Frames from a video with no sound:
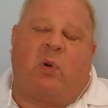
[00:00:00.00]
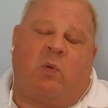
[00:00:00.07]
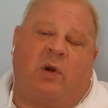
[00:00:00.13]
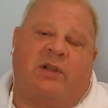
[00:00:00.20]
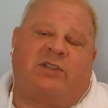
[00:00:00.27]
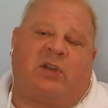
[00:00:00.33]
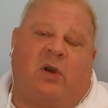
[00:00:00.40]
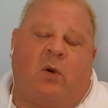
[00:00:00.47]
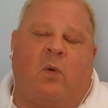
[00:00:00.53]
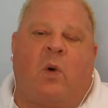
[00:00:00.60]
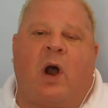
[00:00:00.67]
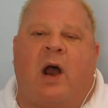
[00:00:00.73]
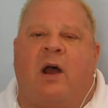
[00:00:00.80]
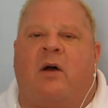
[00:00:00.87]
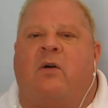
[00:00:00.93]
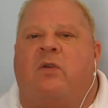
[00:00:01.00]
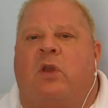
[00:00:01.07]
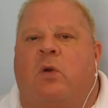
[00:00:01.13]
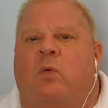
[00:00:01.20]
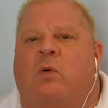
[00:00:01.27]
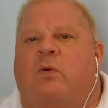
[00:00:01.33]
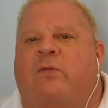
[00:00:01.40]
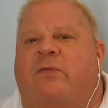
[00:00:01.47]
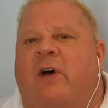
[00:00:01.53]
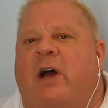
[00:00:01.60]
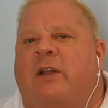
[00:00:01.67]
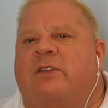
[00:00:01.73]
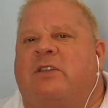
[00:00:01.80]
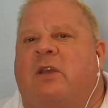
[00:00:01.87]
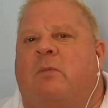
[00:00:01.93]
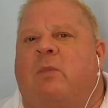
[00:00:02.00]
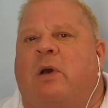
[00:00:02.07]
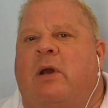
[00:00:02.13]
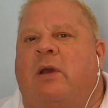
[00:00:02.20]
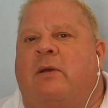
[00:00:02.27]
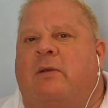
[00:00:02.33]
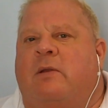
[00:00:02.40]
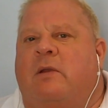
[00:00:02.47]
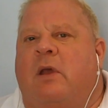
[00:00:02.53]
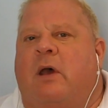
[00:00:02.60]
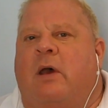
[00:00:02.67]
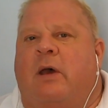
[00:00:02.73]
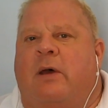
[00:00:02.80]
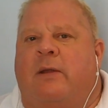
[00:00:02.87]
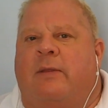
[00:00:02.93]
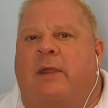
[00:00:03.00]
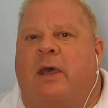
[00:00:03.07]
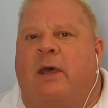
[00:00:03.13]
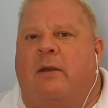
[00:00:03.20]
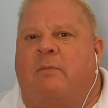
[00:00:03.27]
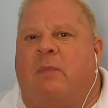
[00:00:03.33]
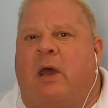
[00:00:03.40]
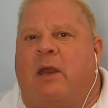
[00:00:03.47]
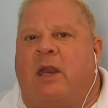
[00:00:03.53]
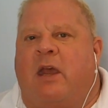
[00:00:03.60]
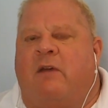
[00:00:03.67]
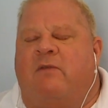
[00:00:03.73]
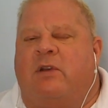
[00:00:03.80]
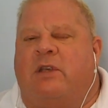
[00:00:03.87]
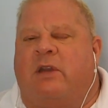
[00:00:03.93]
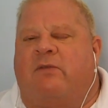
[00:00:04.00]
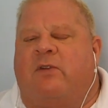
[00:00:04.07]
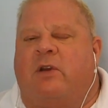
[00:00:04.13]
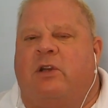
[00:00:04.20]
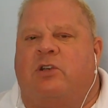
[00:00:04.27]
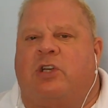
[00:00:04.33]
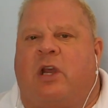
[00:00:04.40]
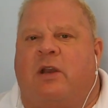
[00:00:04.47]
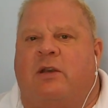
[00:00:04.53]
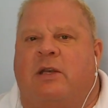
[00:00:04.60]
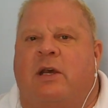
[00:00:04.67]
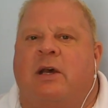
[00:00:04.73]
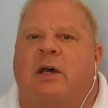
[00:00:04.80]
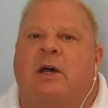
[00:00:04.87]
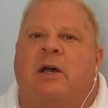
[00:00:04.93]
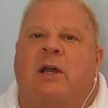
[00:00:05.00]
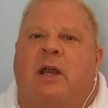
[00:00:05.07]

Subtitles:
But once in a while you will find somebody that might have a different agenda